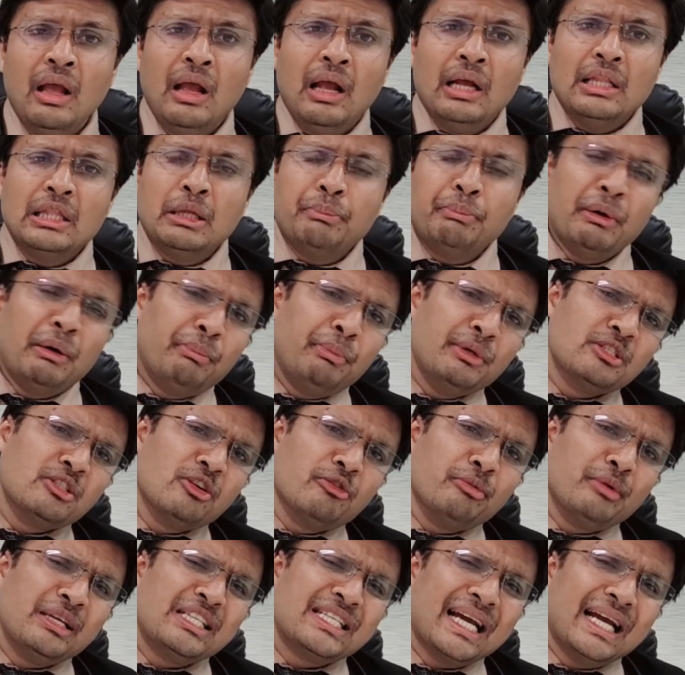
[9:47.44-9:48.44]
The purpose of
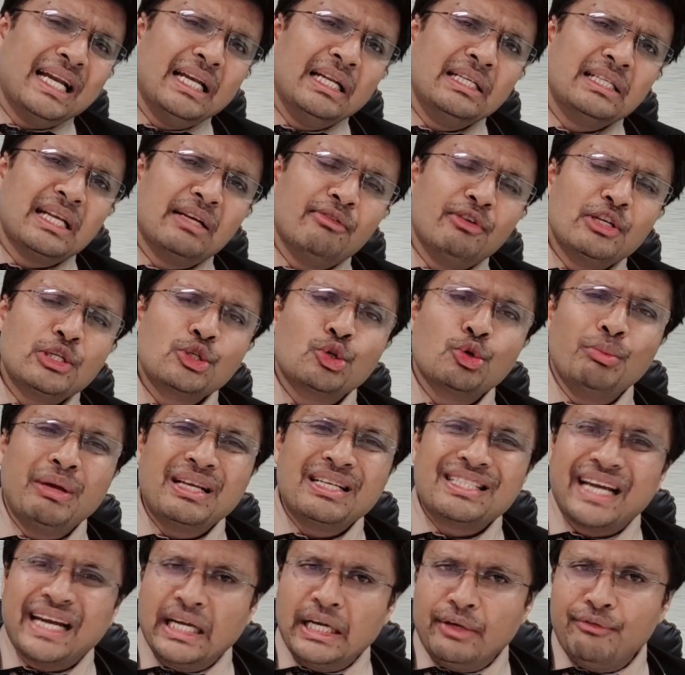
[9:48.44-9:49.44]
my channel is I wish to make
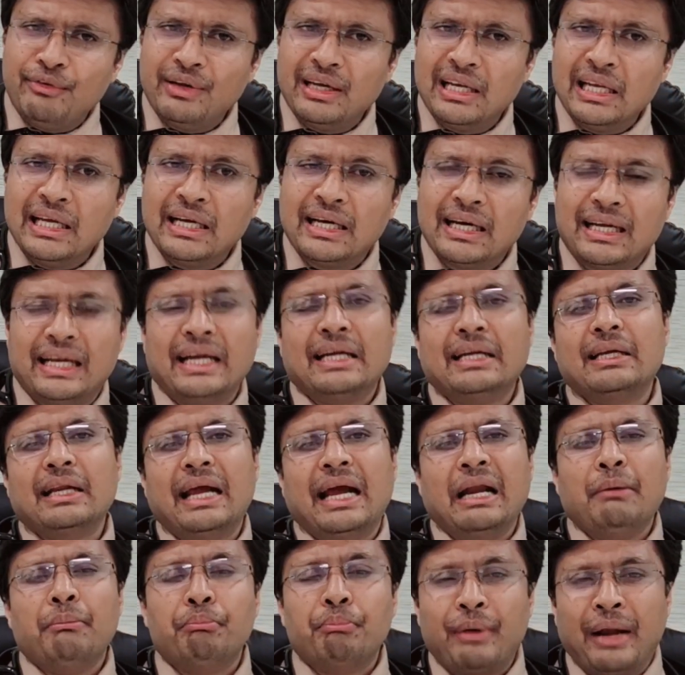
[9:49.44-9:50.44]
scientifically correct
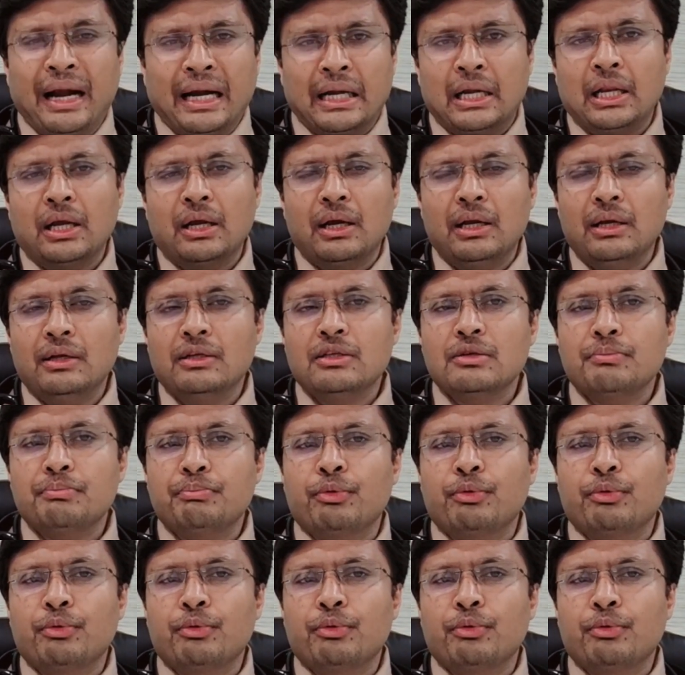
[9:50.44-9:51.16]
and practical